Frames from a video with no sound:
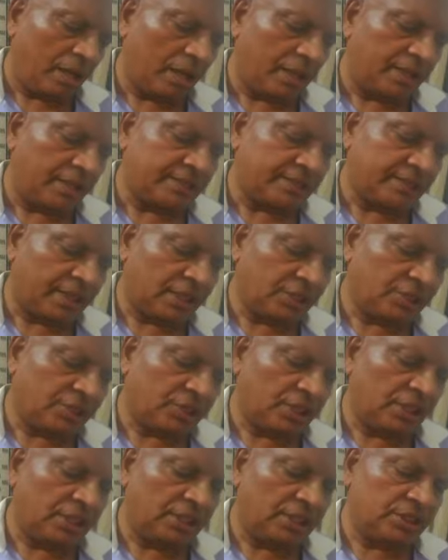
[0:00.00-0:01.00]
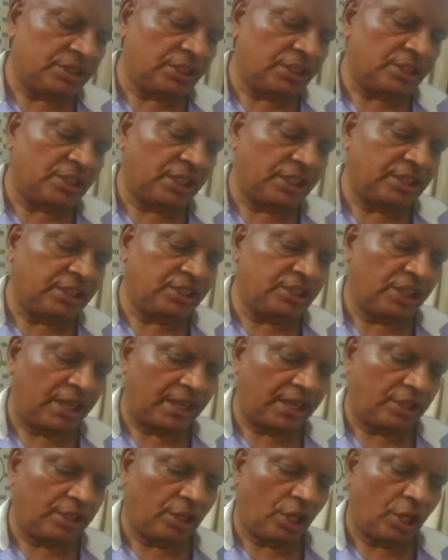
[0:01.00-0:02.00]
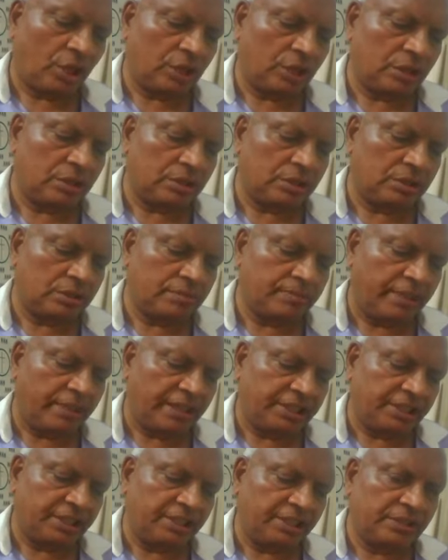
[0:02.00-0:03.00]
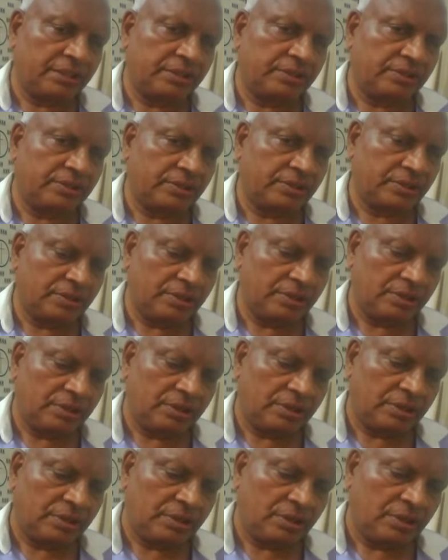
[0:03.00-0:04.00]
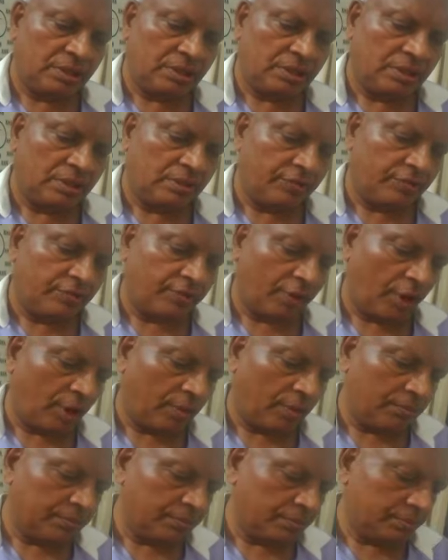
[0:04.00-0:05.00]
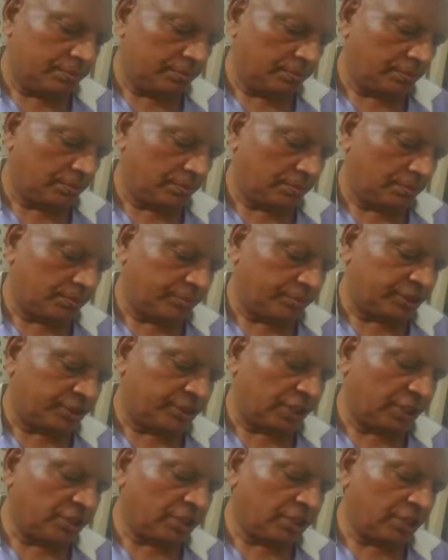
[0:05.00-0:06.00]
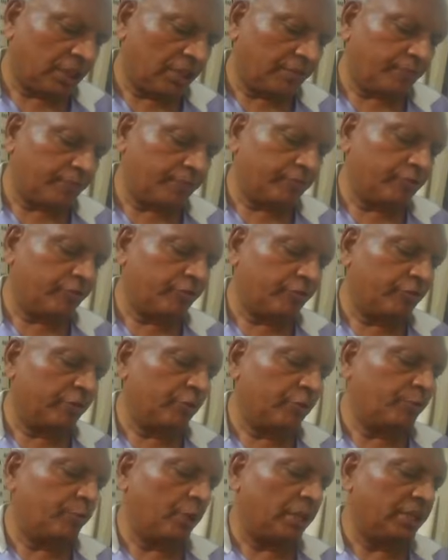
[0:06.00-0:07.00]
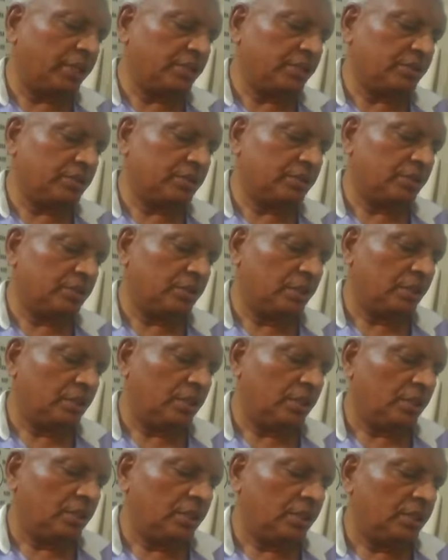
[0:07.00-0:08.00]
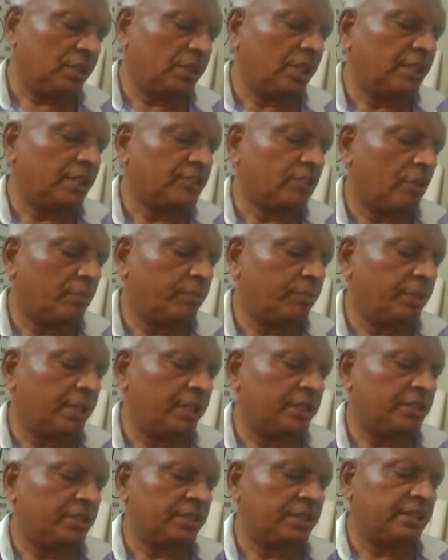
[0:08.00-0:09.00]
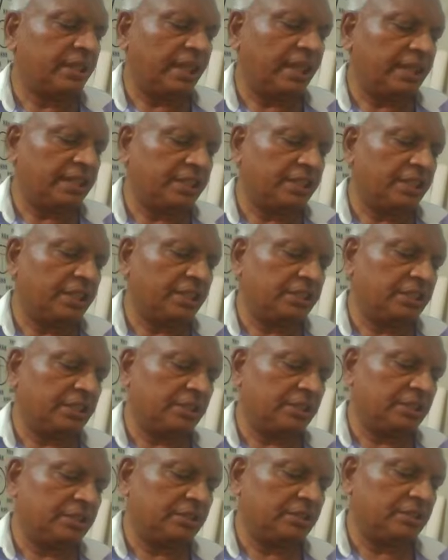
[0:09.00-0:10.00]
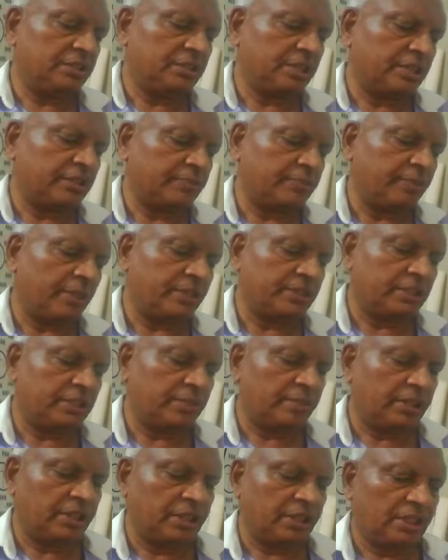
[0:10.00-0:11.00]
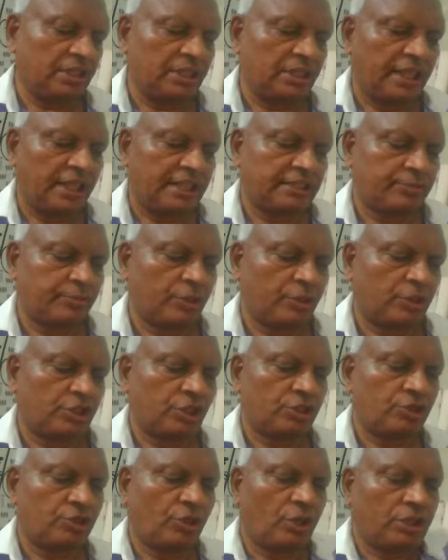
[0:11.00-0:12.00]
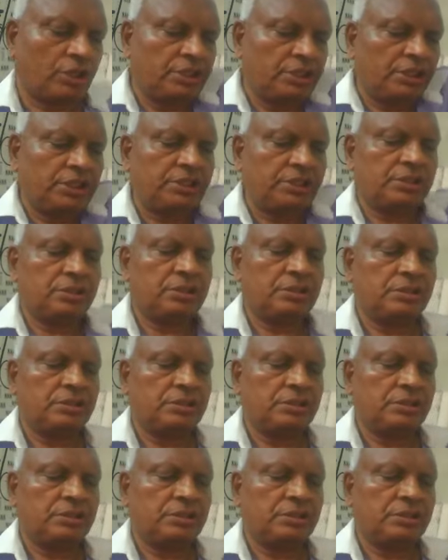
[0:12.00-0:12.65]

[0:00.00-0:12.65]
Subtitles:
Structural engineer shall check all materials from structural viewpoint in case of being delegated responsibility as project coordinator